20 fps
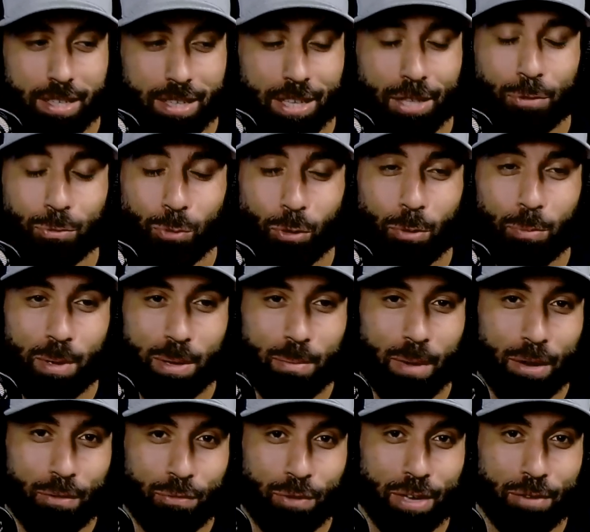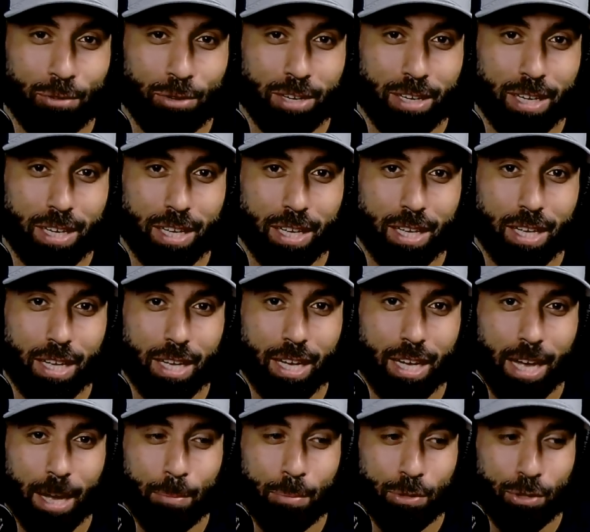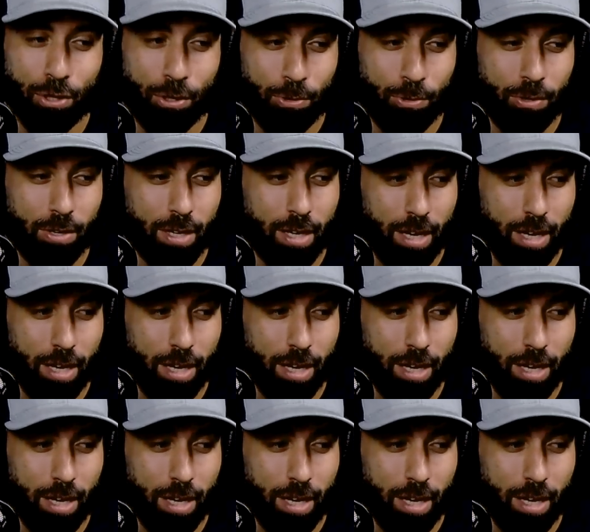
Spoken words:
will be my favorite episode.